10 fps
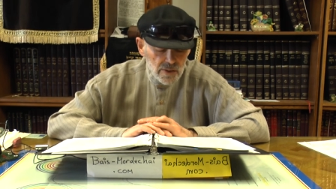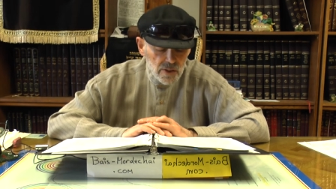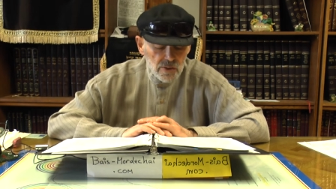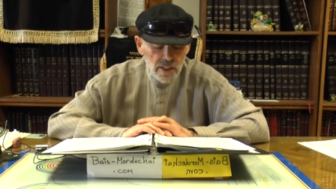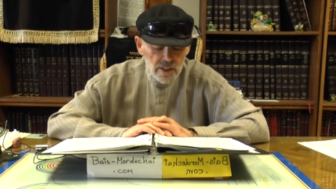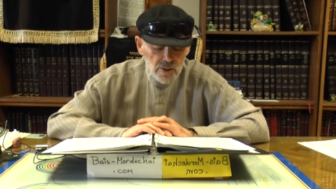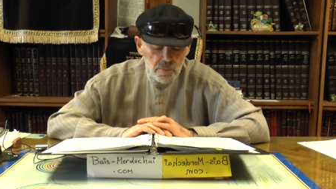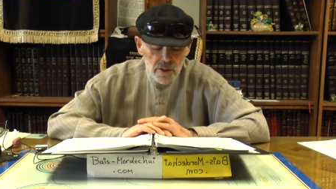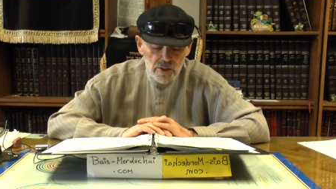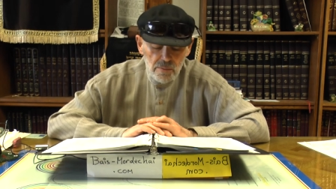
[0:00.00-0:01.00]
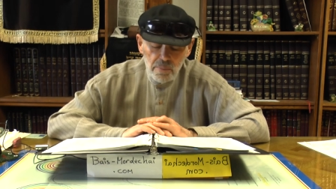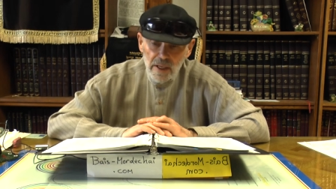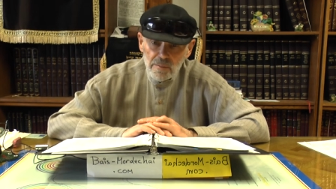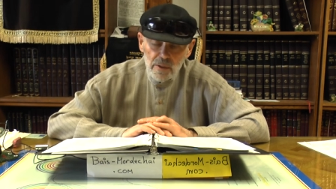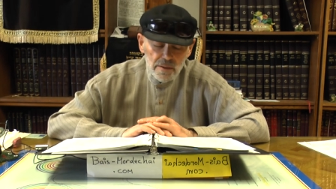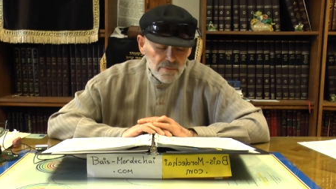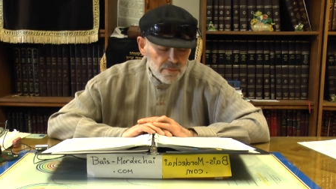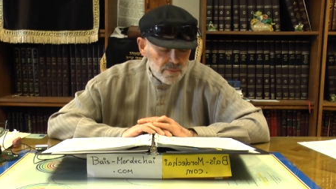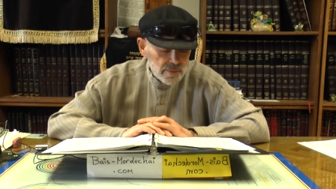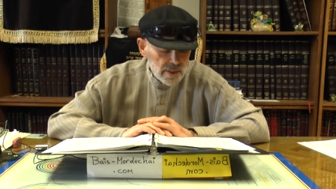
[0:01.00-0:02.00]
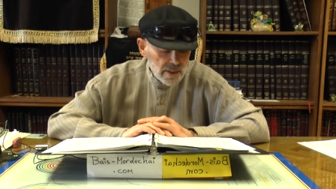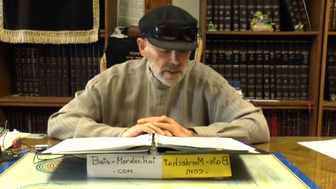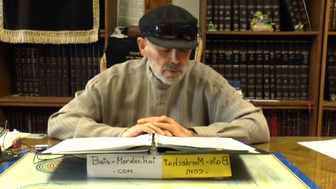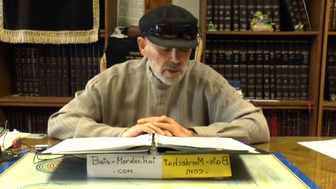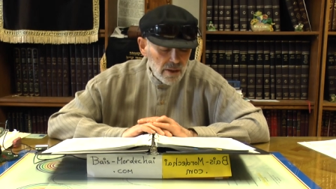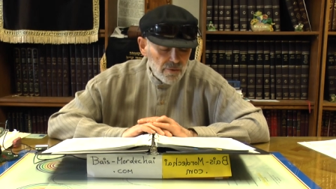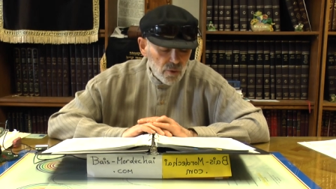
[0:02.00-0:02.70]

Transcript: Since he had a speech impediment, it would have